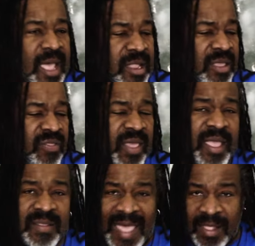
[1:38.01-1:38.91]

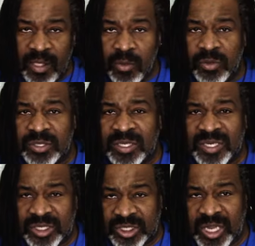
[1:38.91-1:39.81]
anything that loses
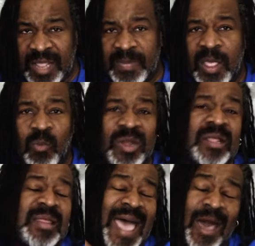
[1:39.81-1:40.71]
its shape when
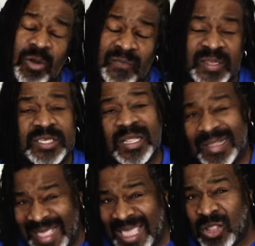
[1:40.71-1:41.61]
it's out of its
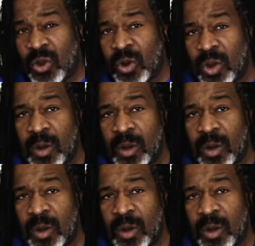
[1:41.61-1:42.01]
container.